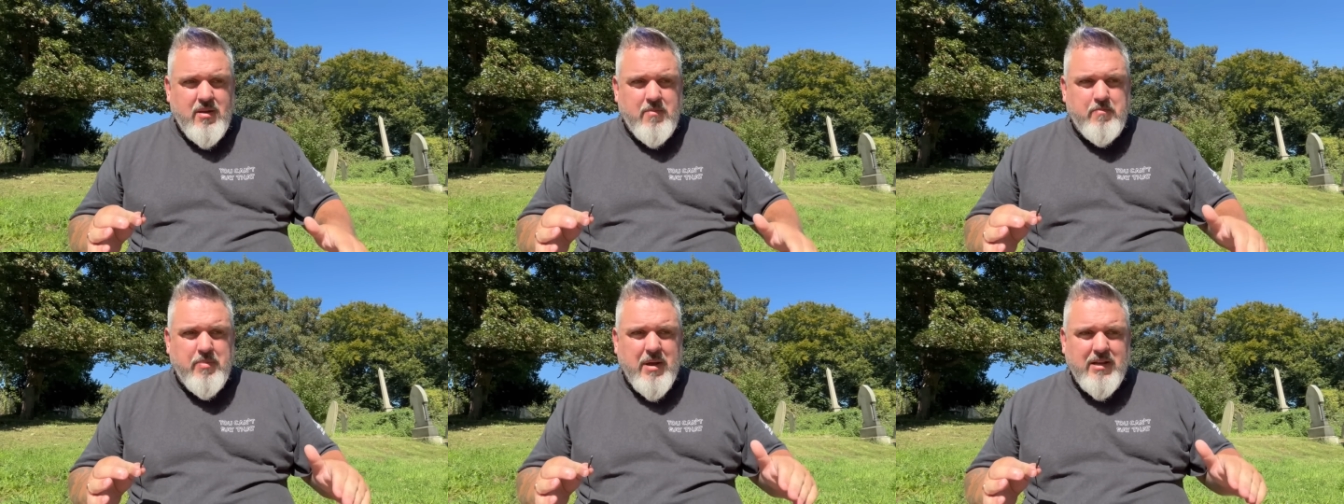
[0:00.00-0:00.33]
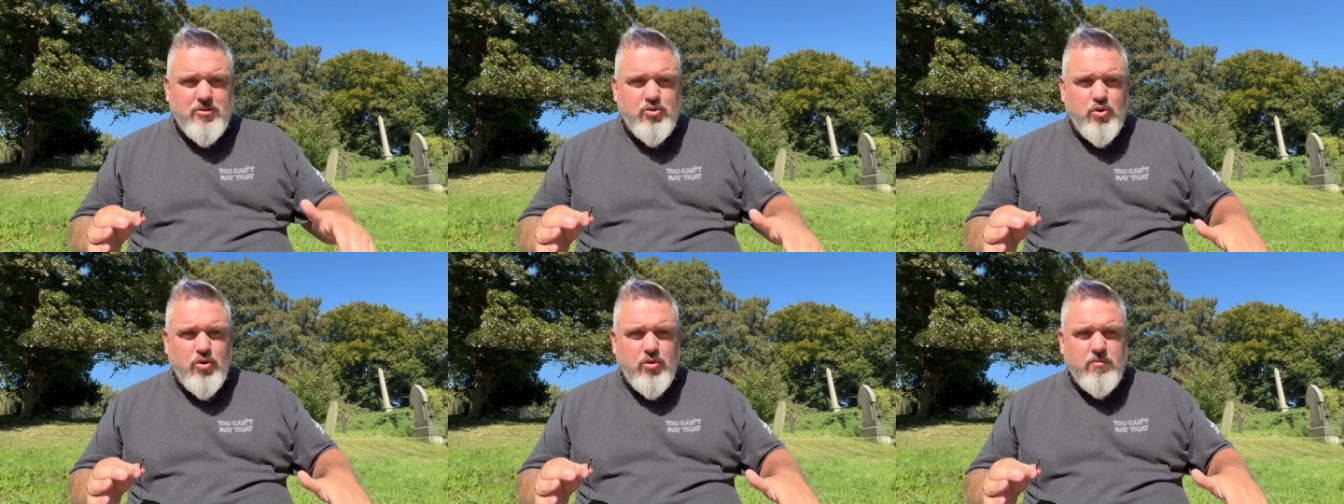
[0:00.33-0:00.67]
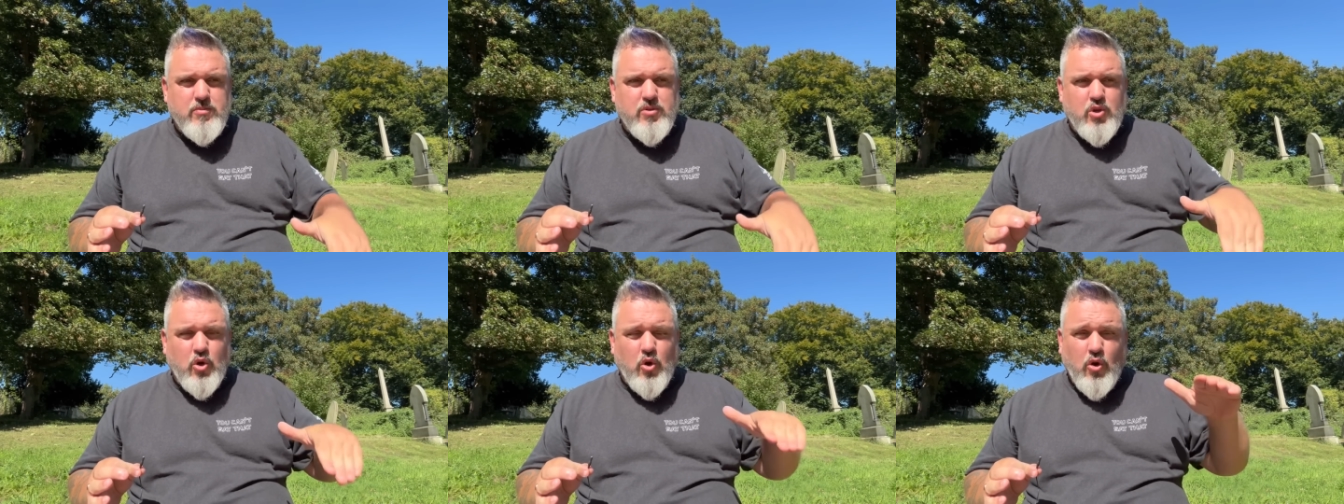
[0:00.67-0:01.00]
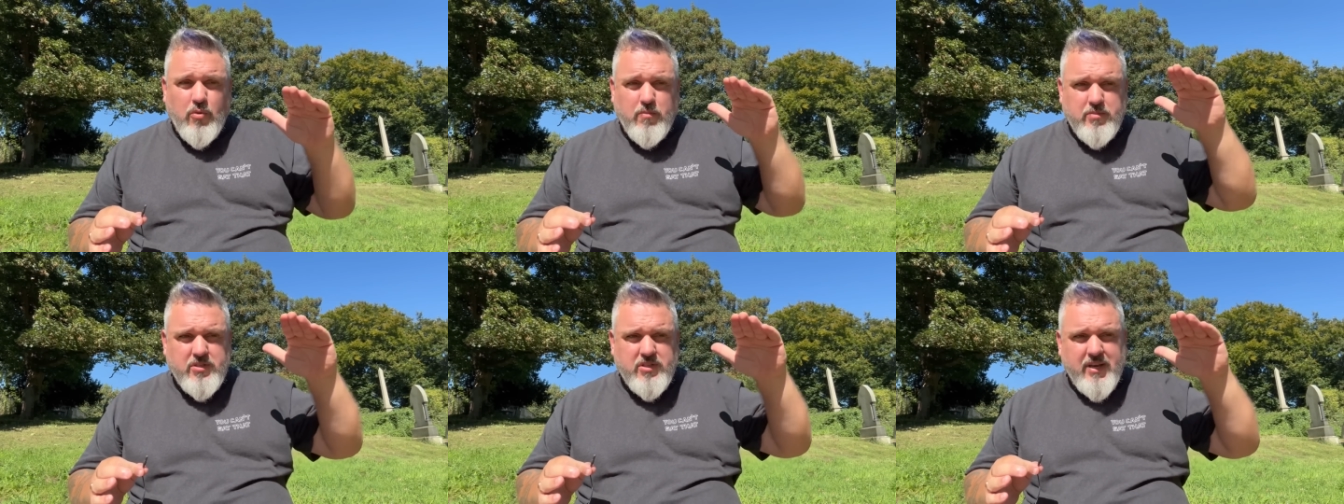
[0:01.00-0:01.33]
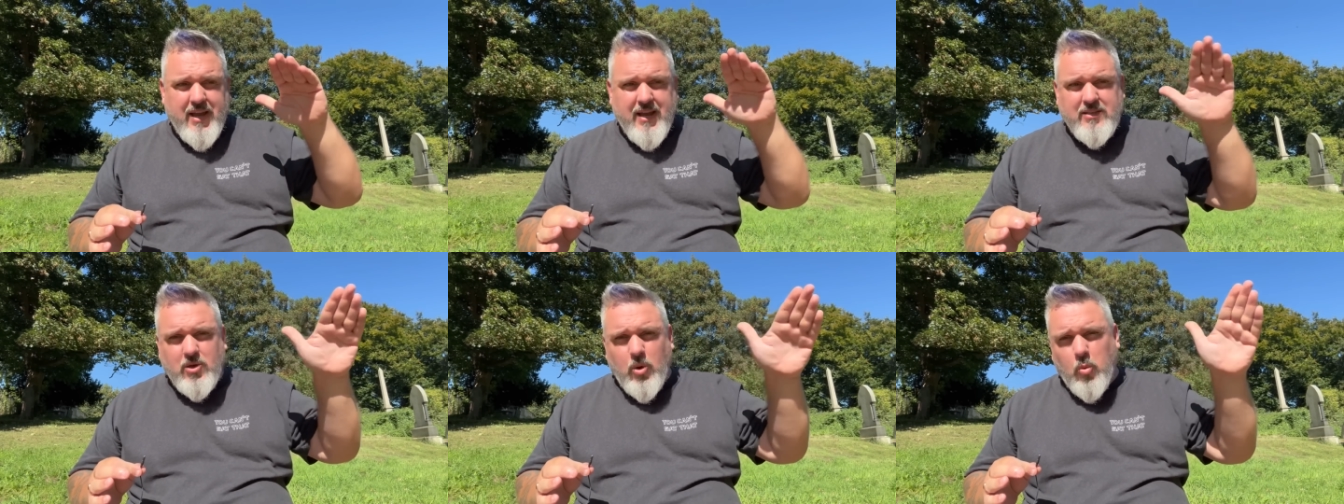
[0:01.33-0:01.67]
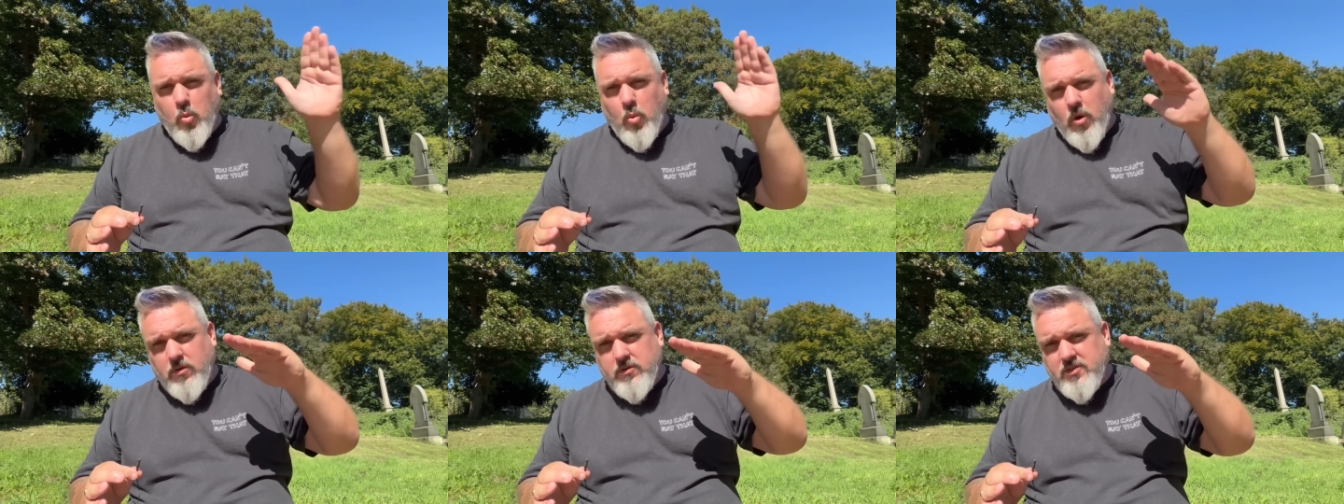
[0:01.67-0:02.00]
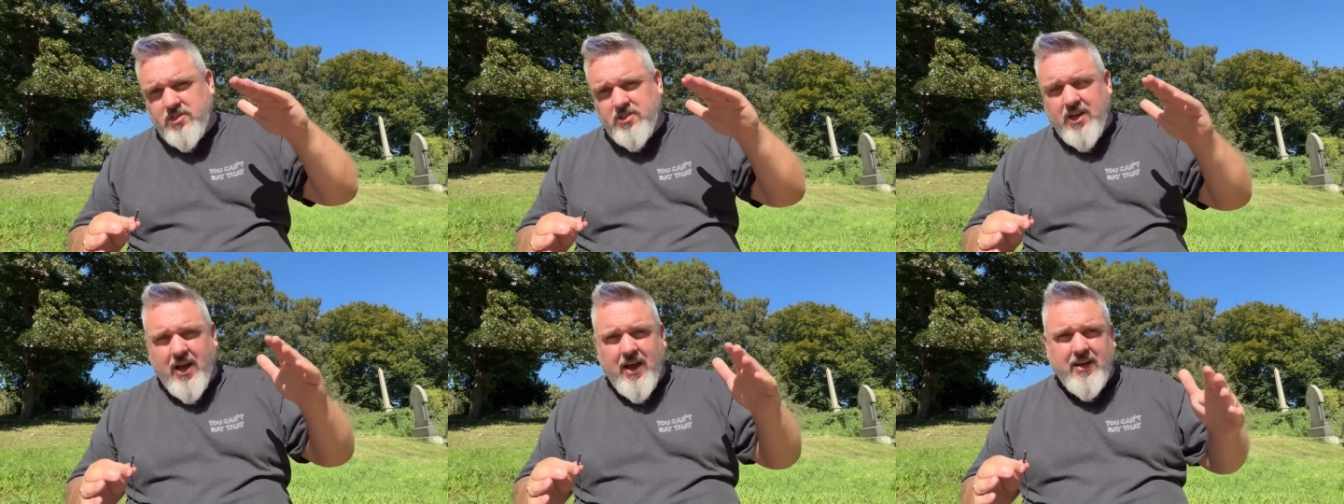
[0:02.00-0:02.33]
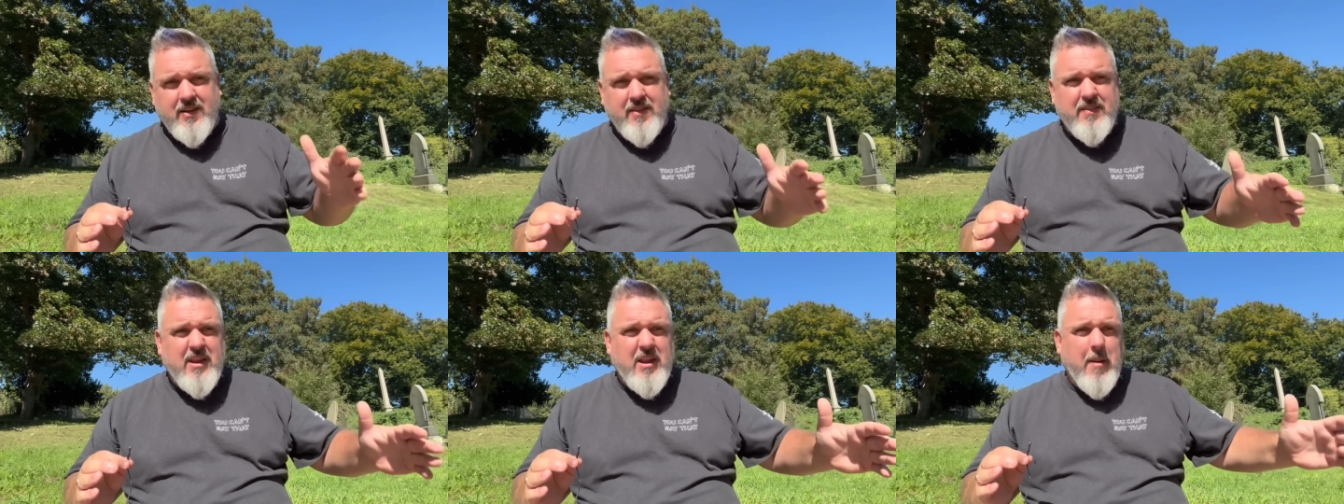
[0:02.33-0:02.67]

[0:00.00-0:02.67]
bedrooms upstairs on one side, and then a